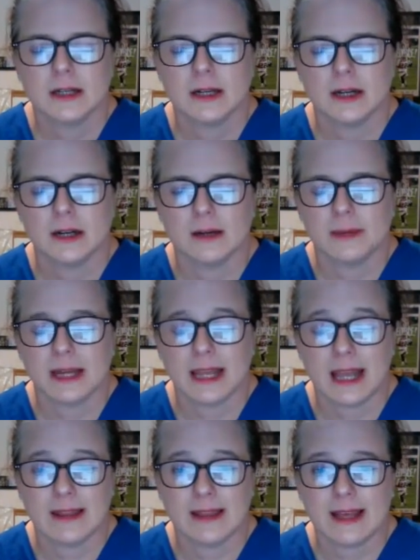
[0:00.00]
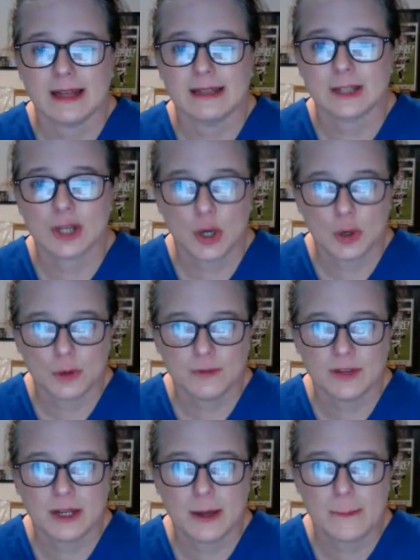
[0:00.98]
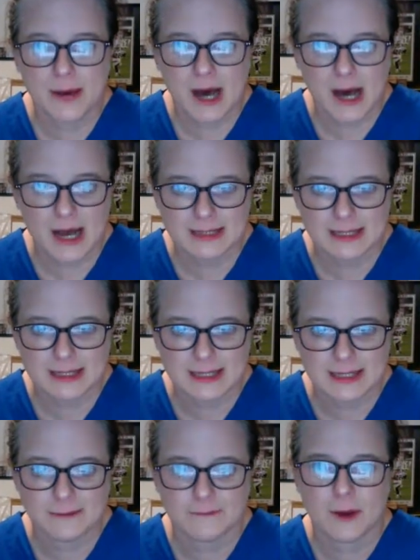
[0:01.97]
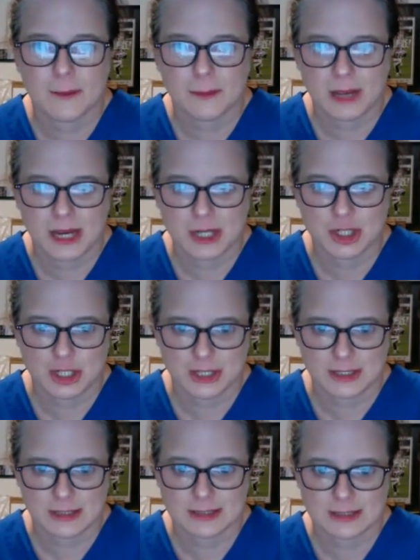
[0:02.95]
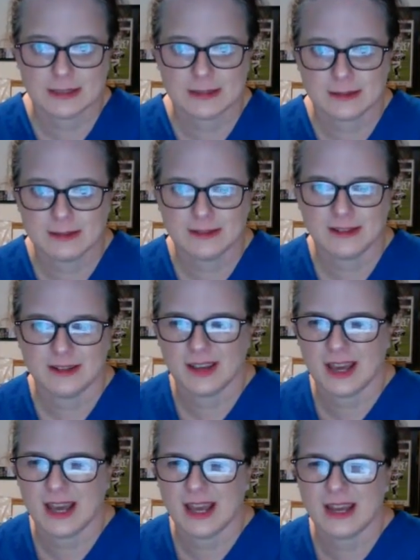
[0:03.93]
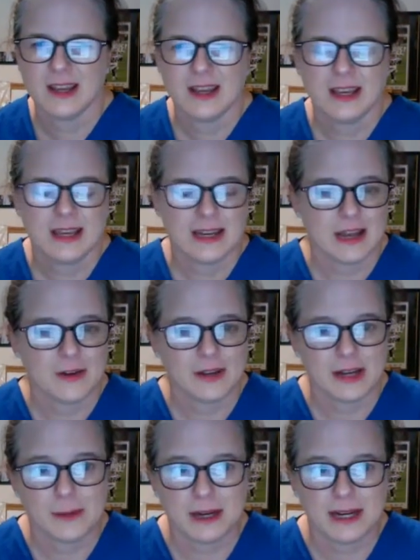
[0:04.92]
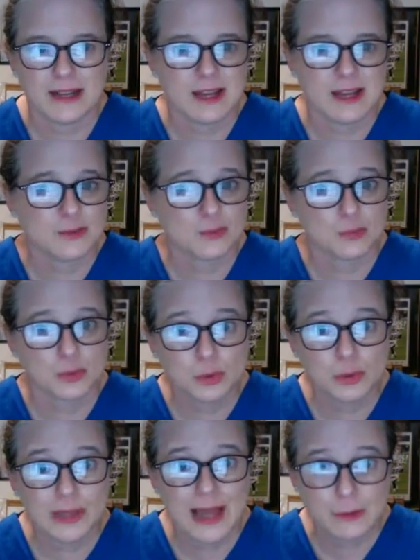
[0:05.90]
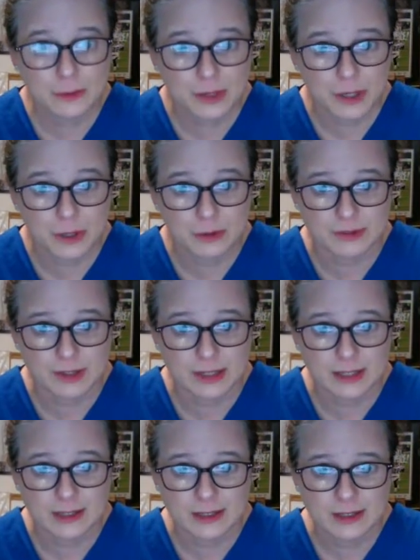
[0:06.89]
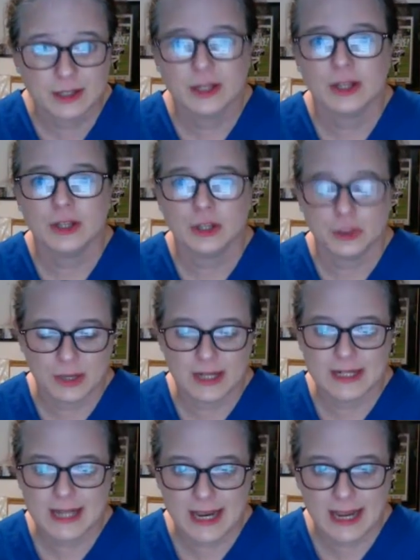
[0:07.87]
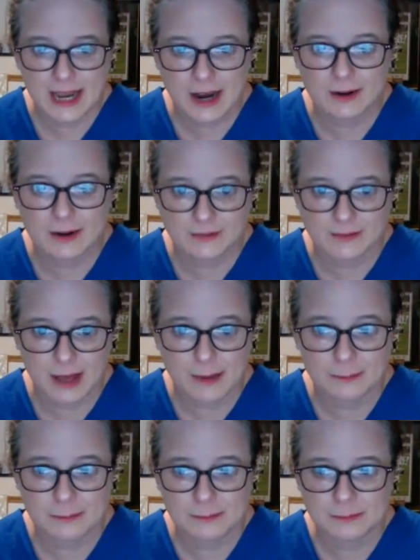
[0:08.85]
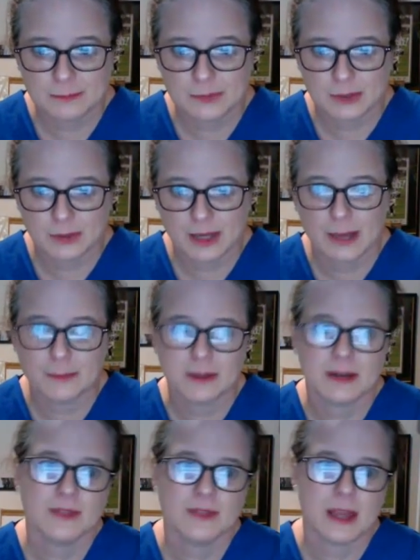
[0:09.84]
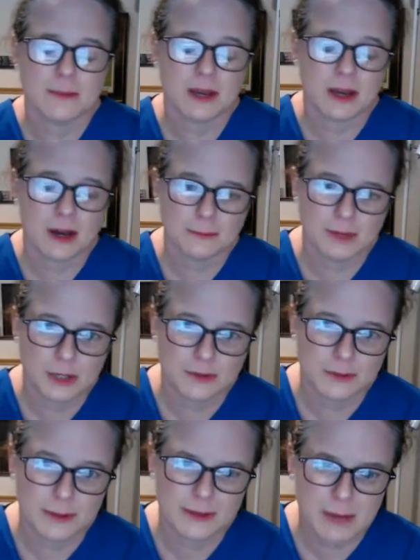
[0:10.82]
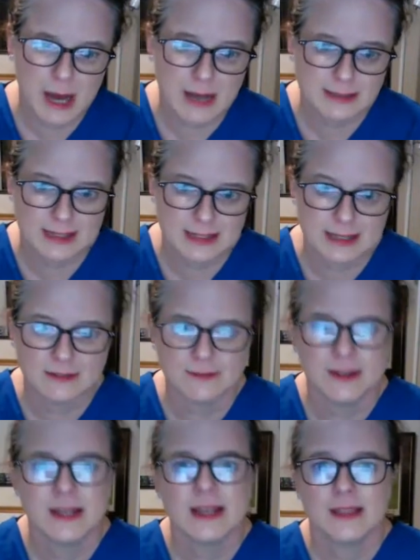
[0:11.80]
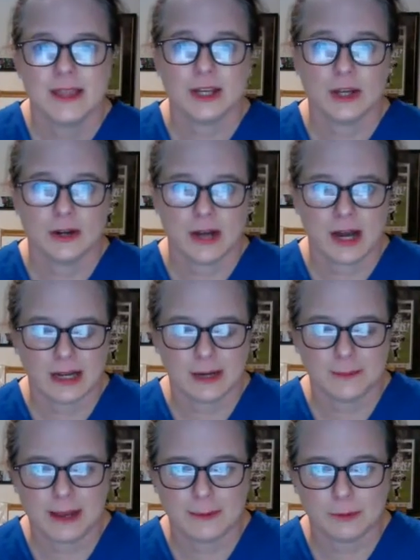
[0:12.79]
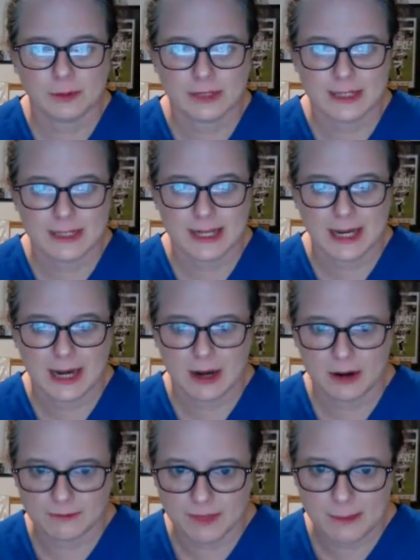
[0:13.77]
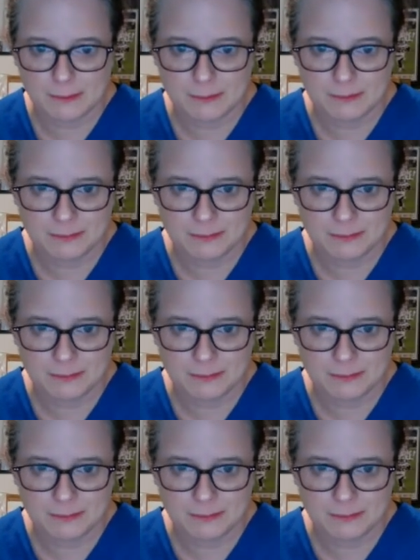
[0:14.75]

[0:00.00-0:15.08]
Again, that is COVID positive patients. Okay, now anybody that's rule out COVID, you can take care of them. Okay, but if they become COVID positive, then you're not going to be able to take care of them.